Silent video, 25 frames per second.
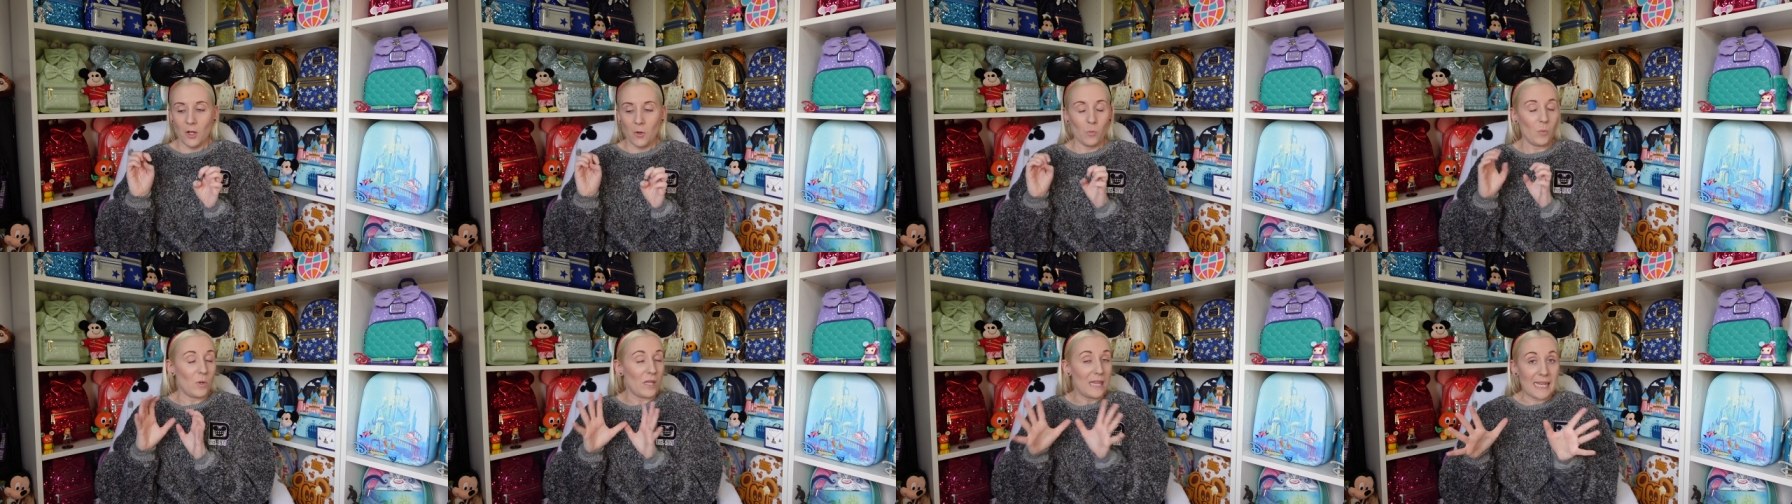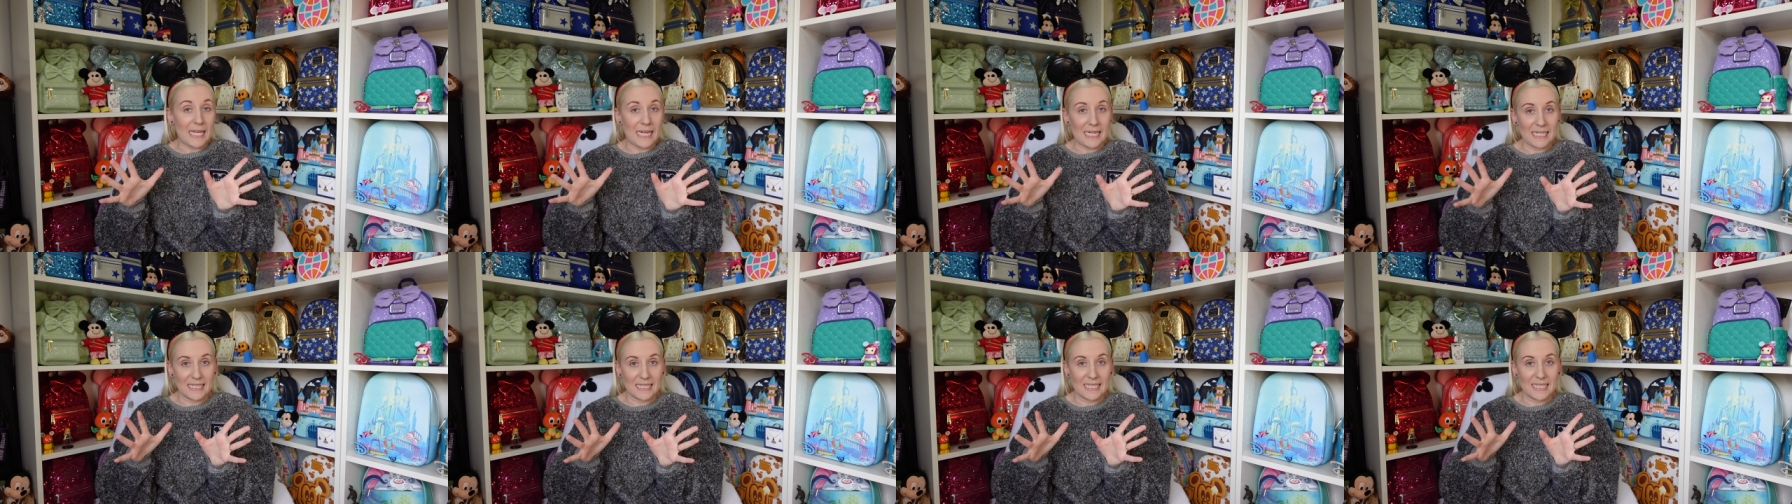with
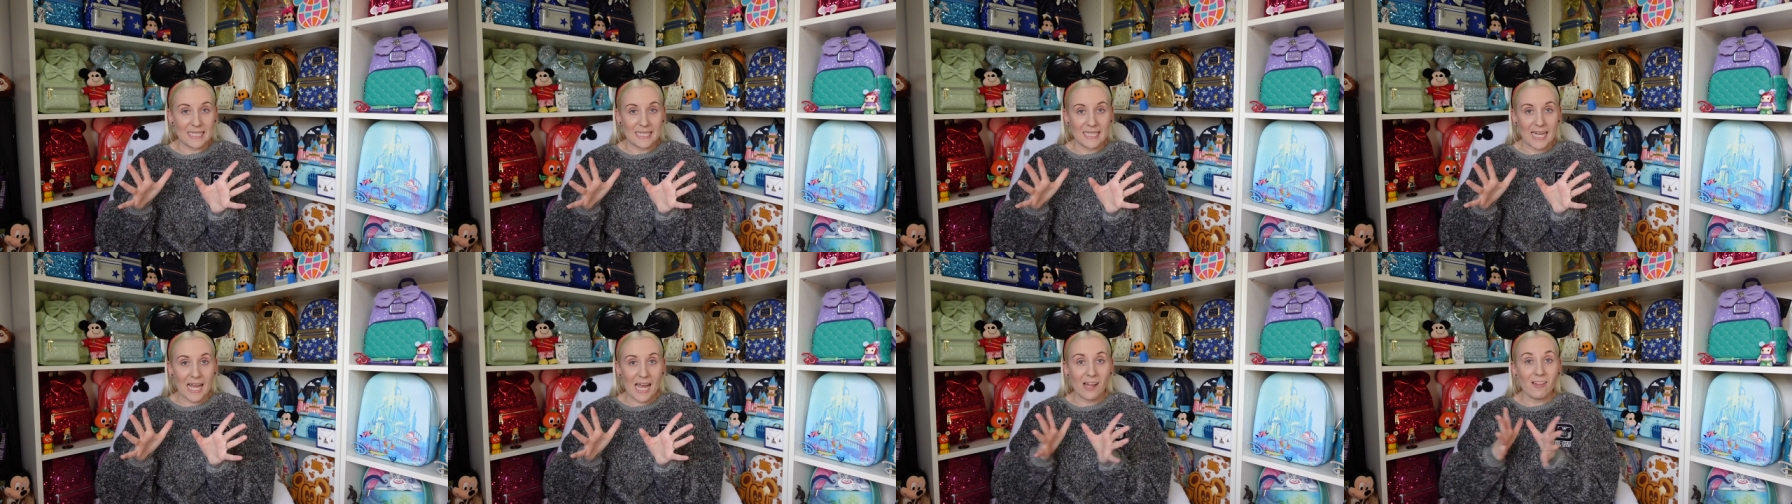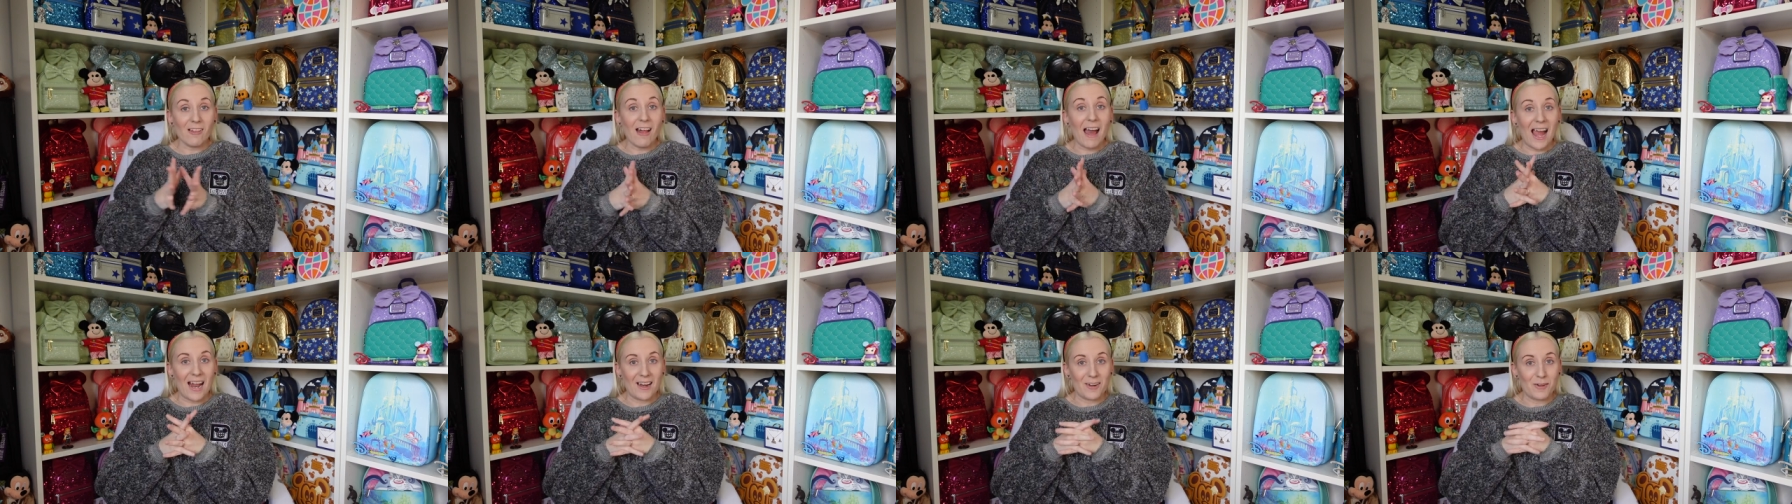things to
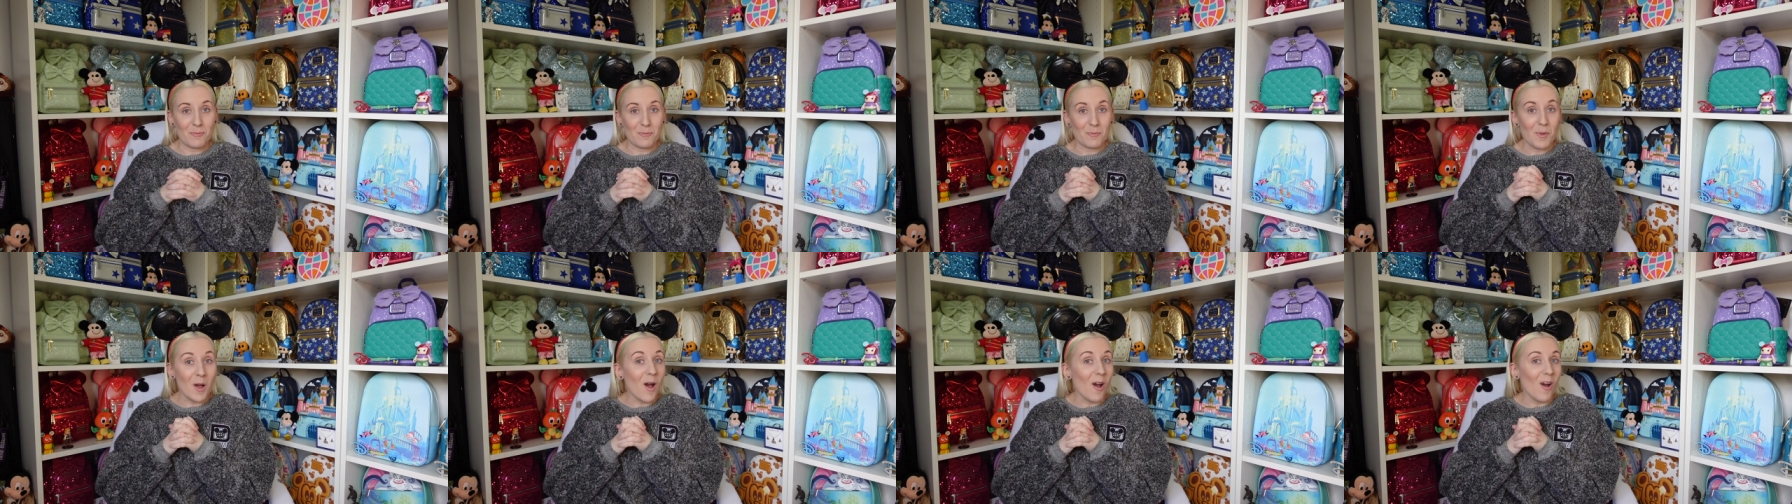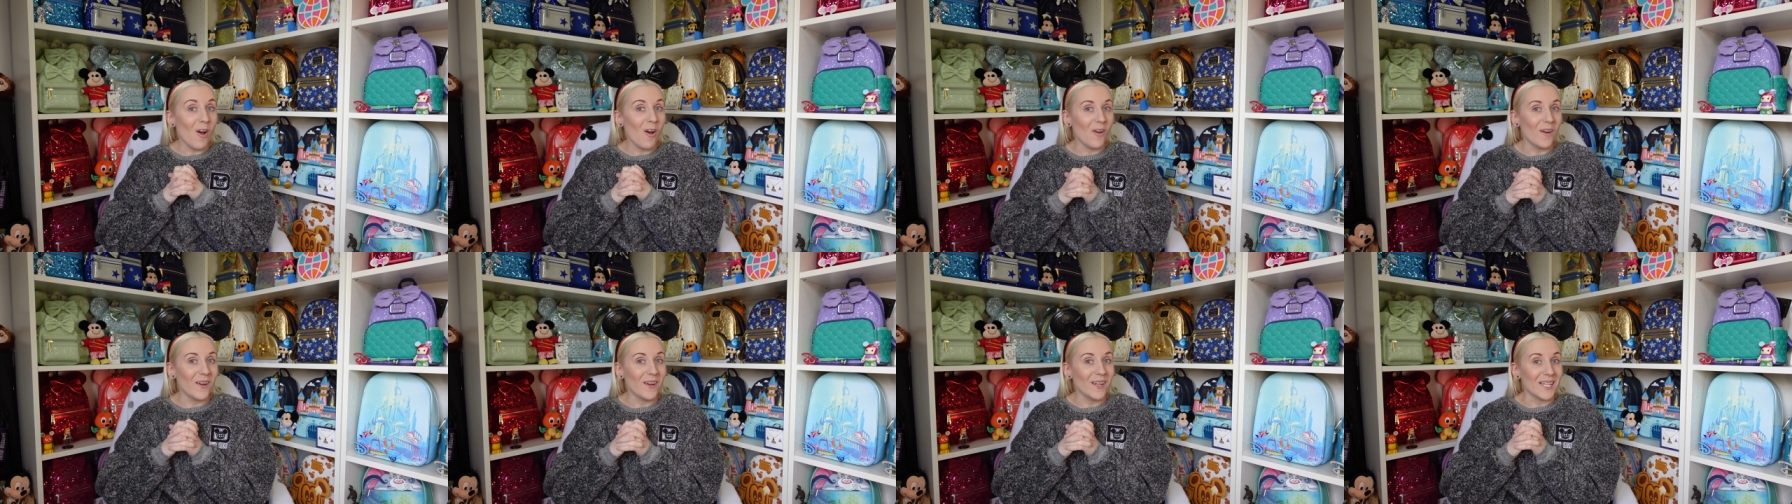sell and
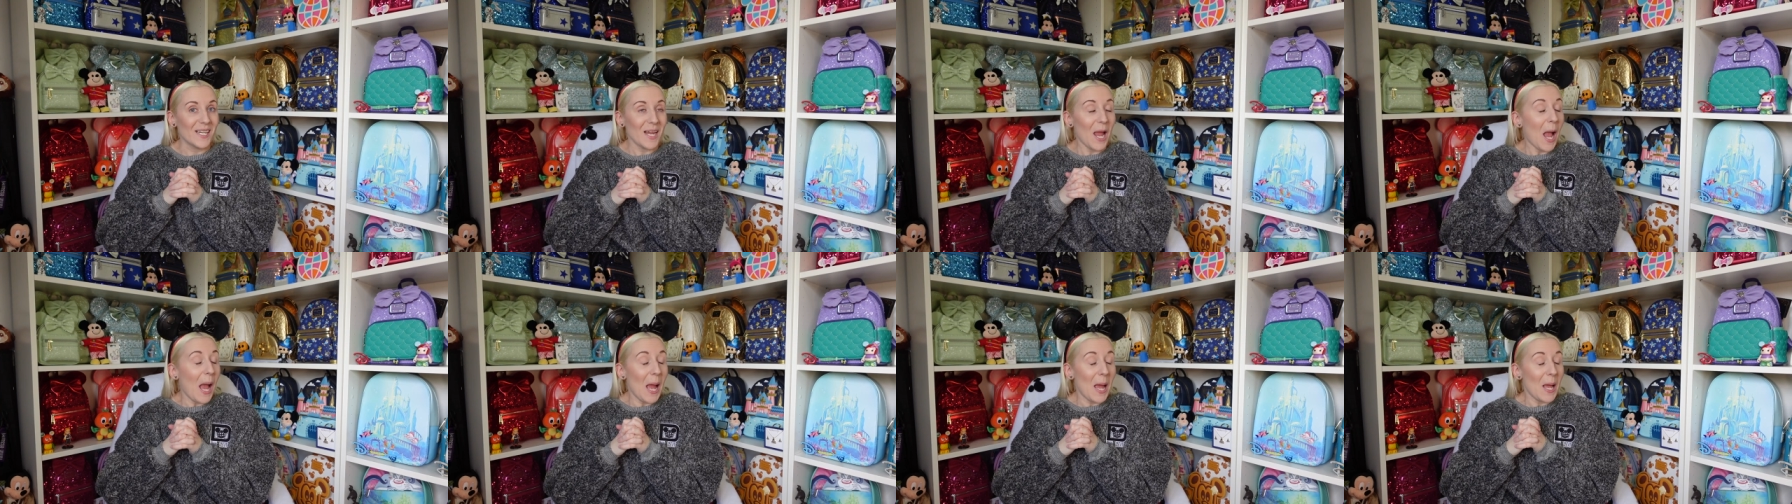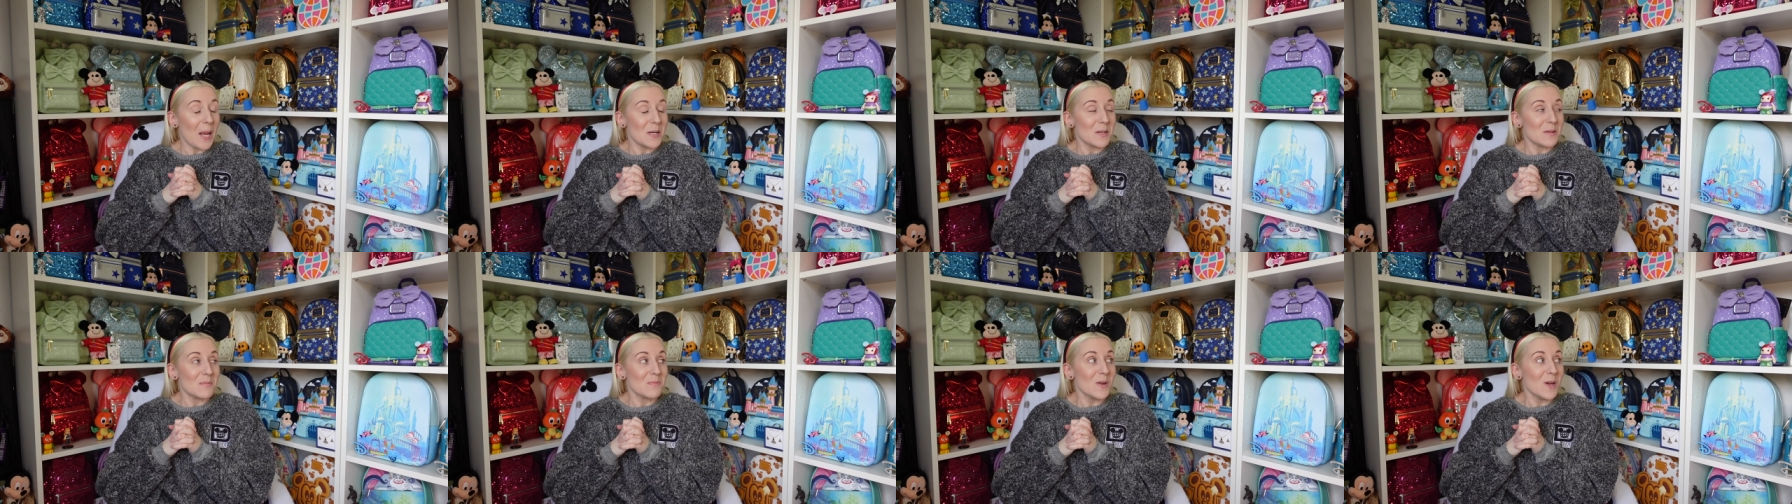buy
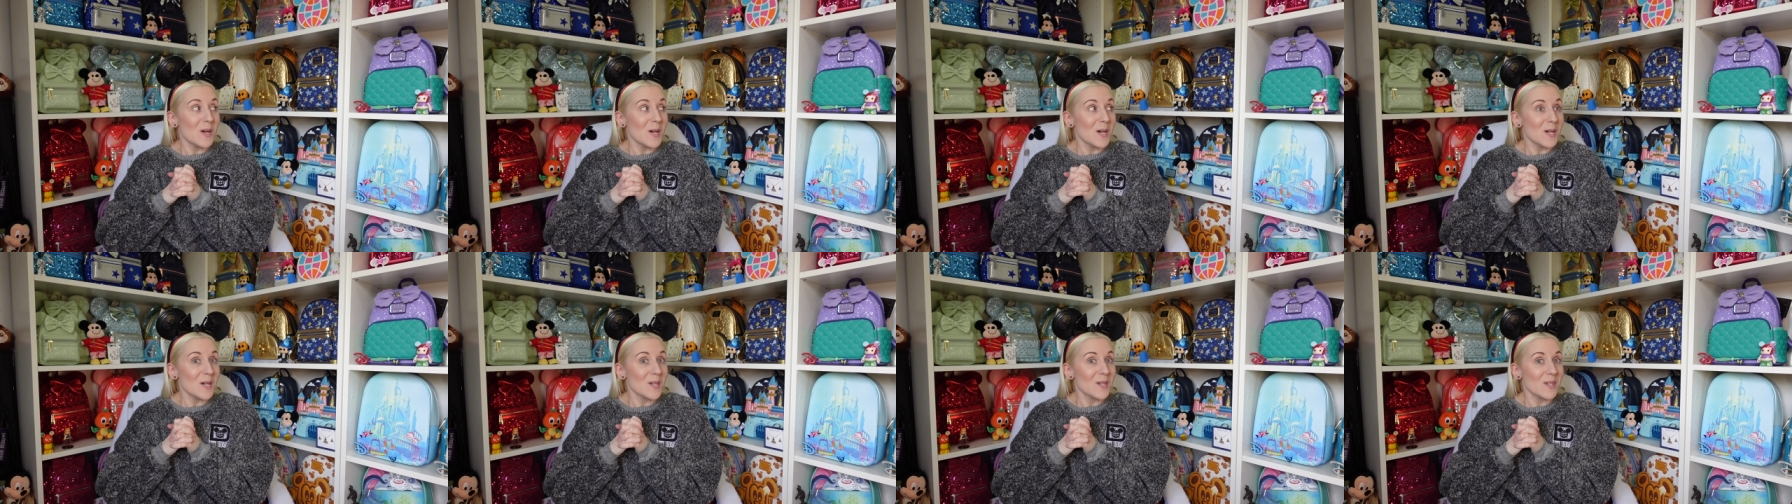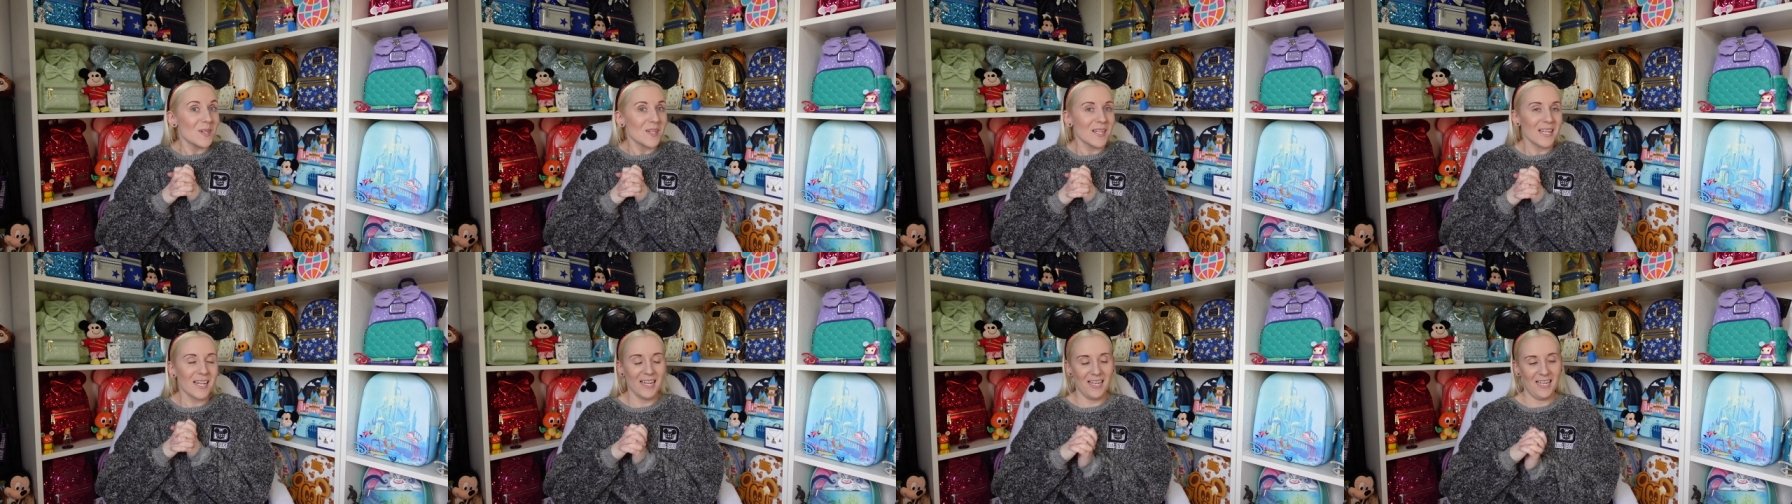and
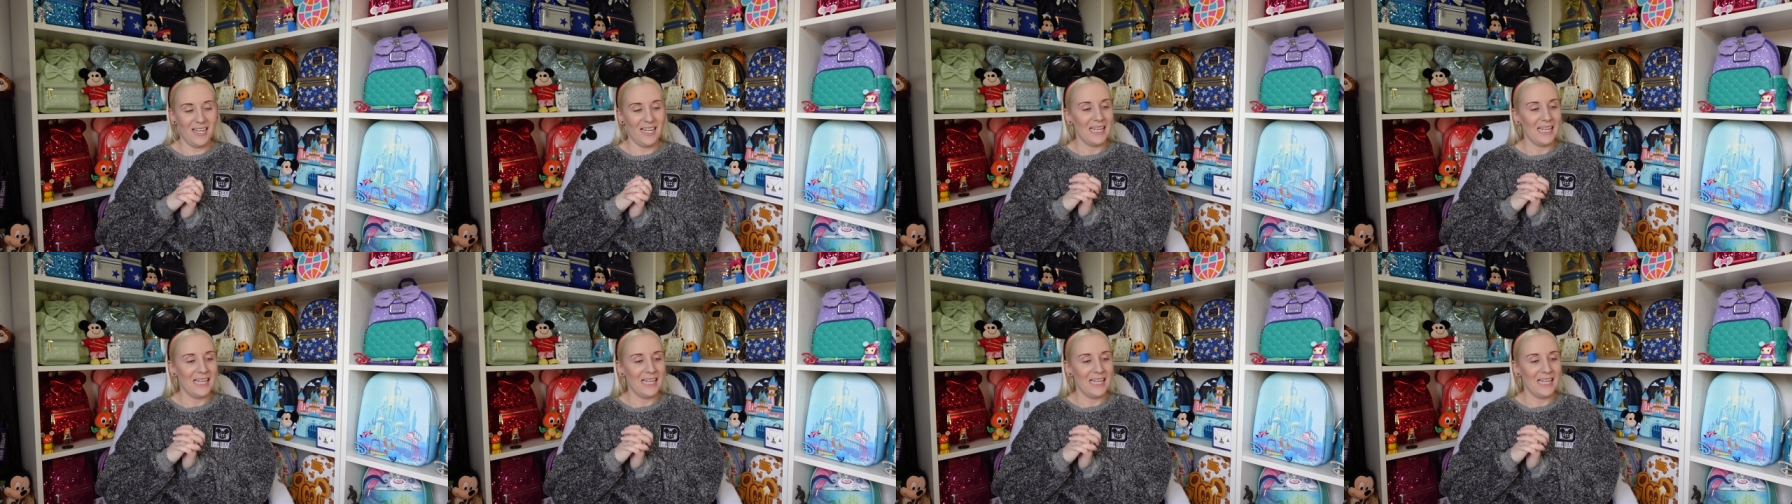buy.